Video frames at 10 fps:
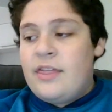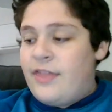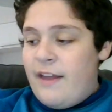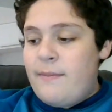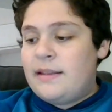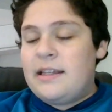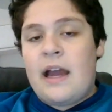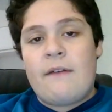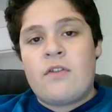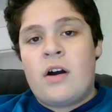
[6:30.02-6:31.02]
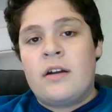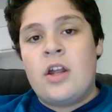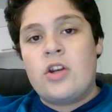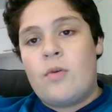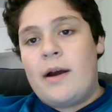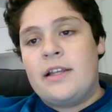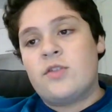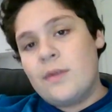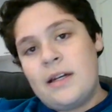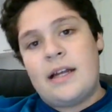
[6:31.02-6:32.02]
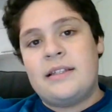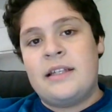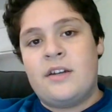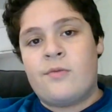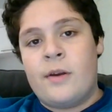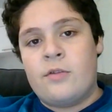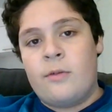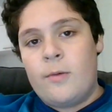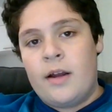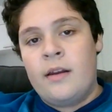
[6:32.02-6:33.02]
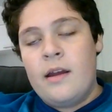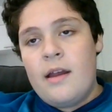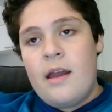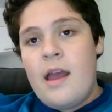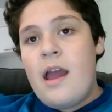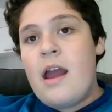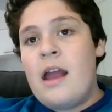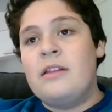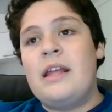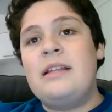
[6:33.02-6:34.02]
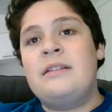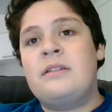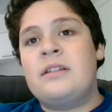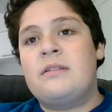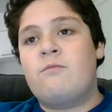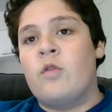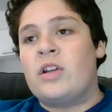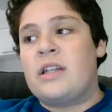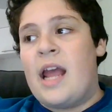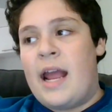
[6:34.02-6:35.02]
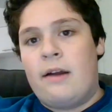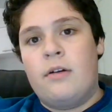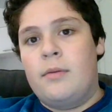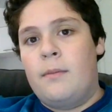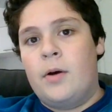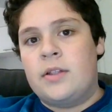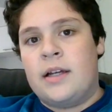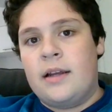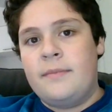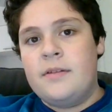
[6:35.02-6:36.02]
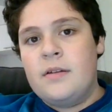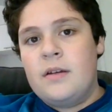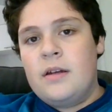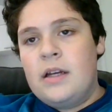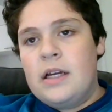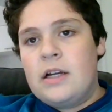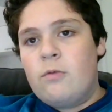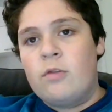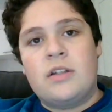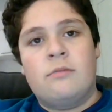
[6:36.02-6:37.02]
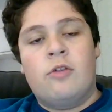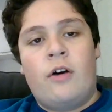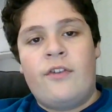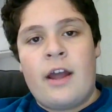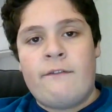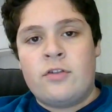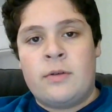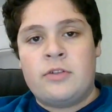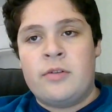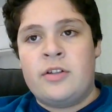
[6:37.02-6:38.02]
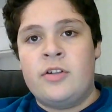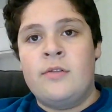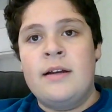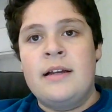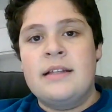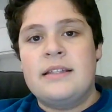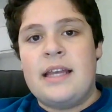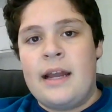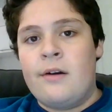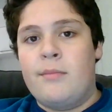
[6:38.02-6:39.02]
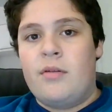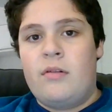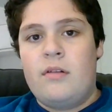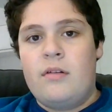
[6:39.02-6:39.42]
they've made the AFCON twice, 2019 and 2021. And they were terrible both times. World Cup qualifying for 2022, terrible.